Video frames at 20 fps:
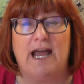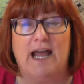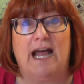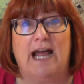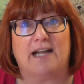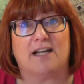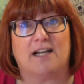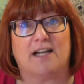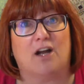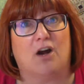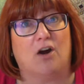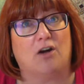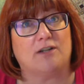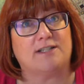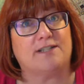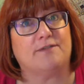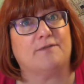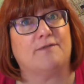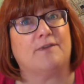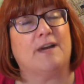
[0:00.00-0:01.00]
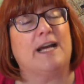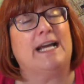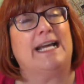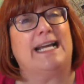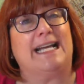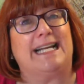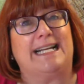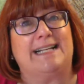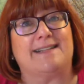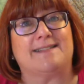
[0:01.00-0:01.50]
And Cardiff
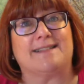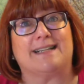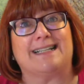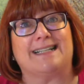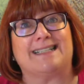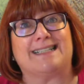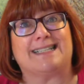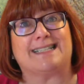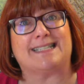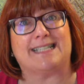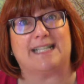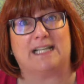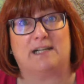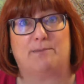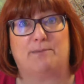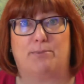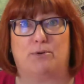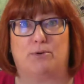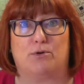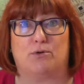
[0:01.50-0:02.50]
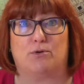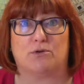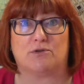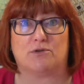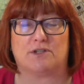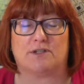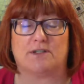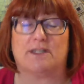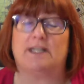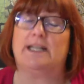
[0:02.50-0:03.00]
is a
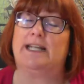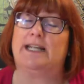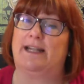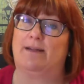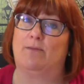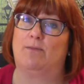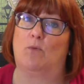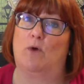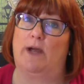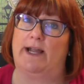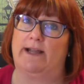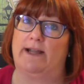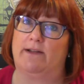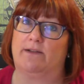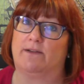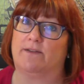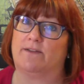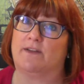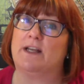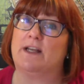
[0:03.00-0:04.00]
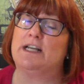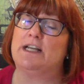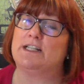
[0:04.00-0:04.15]
seaport in Wales.